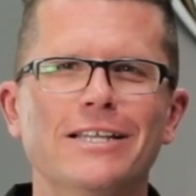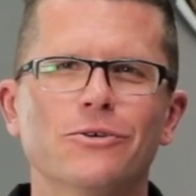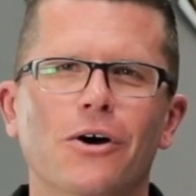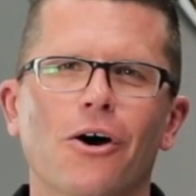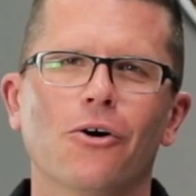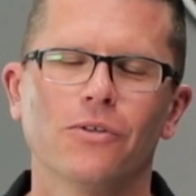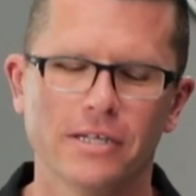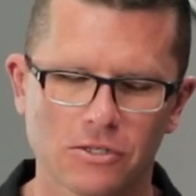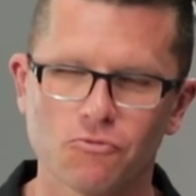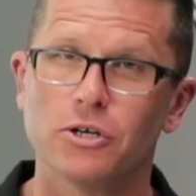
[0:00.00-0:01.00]
into a hole.
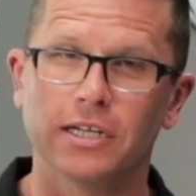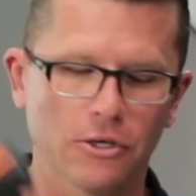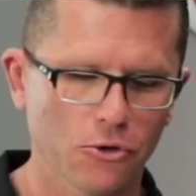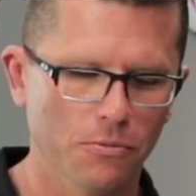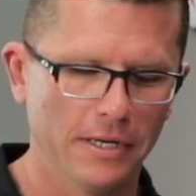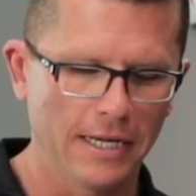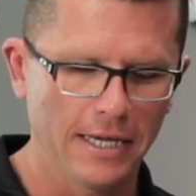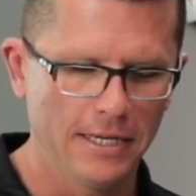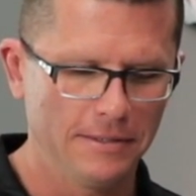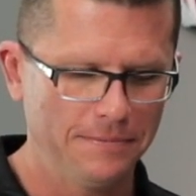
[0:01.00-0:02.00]
It's a really cool bit of
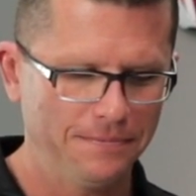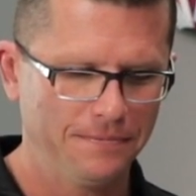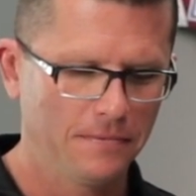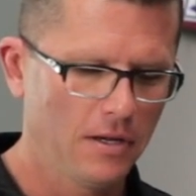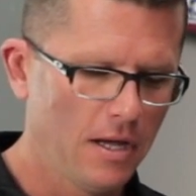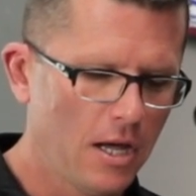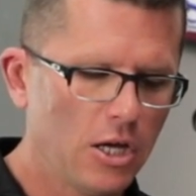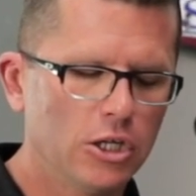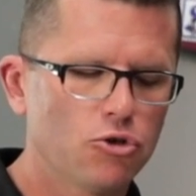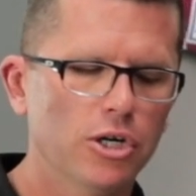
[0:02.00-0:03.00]
kit.
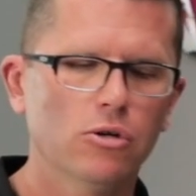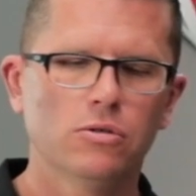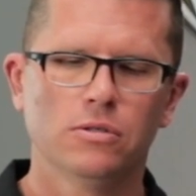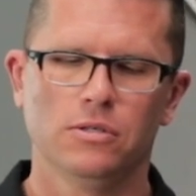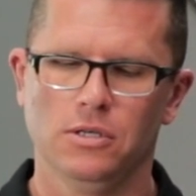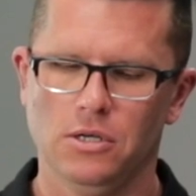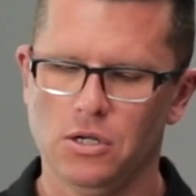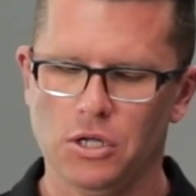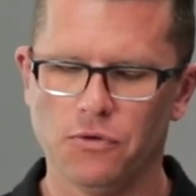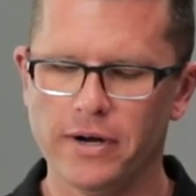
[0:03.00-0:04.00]
Your drill,
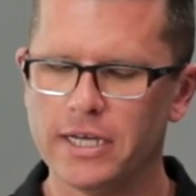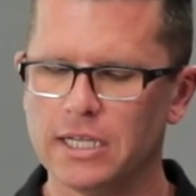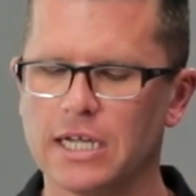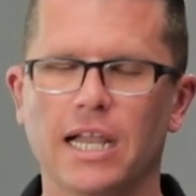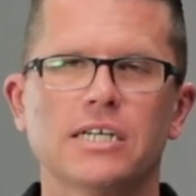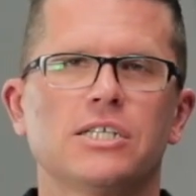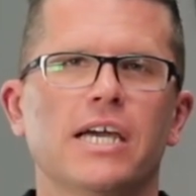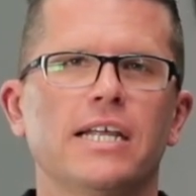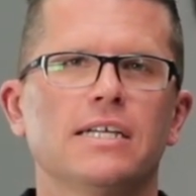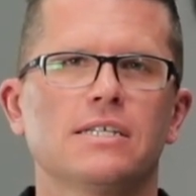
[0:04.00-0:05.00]
your regular clutch
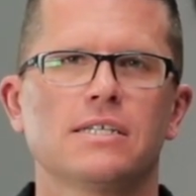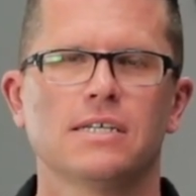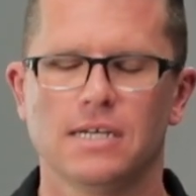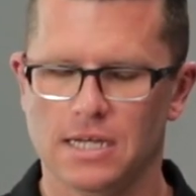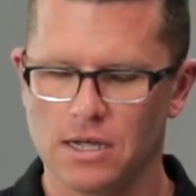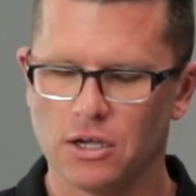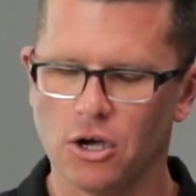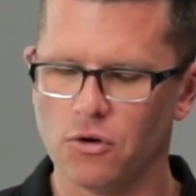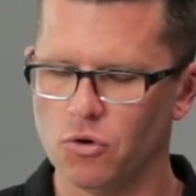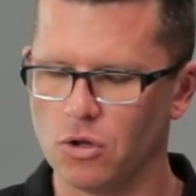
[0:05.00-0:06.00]
settings,
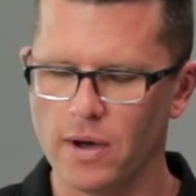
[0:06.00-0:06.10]
go all the